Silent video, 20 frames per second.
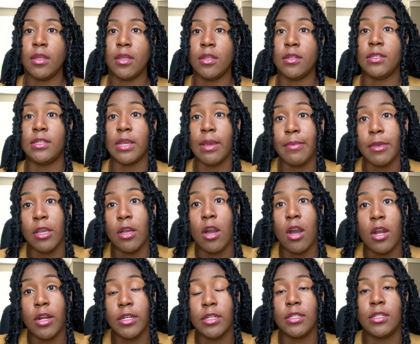debit
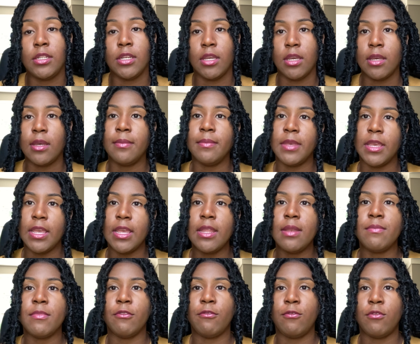card to come
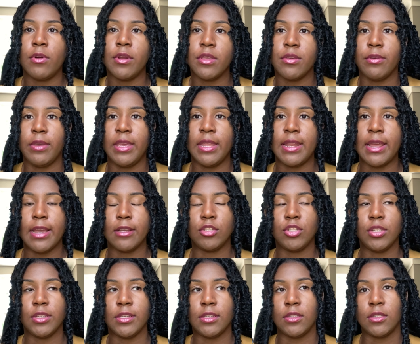in before you can
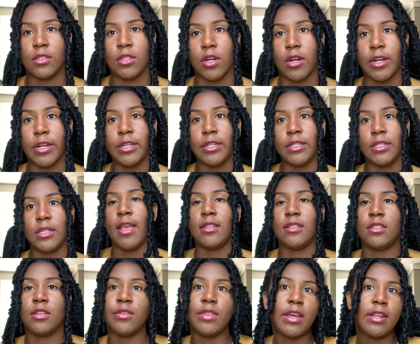actually start. And
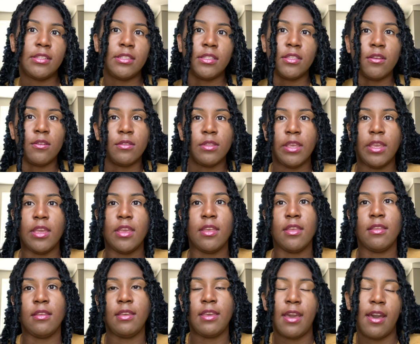so that's the only
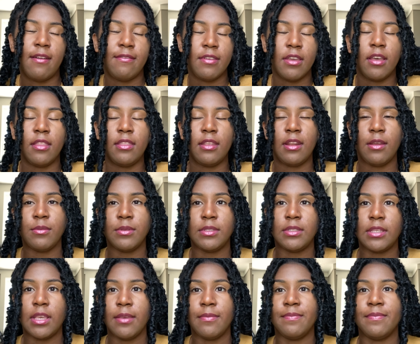caveat that I would
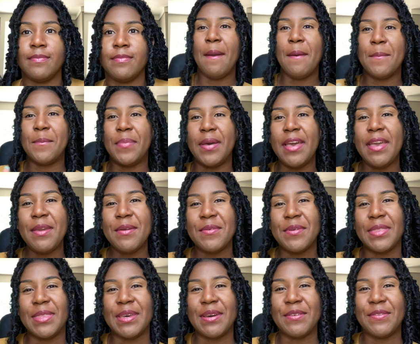say. But
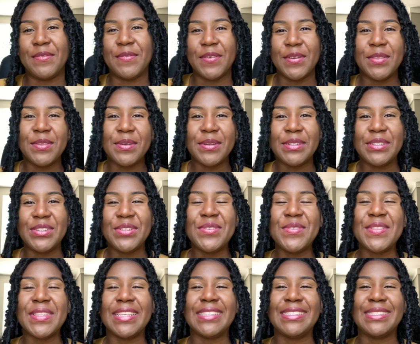without further ado,
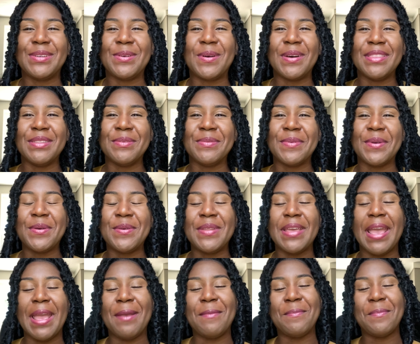let's go on the road
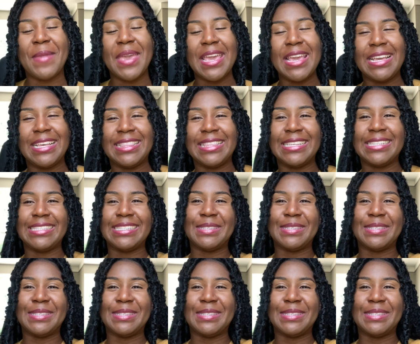and make this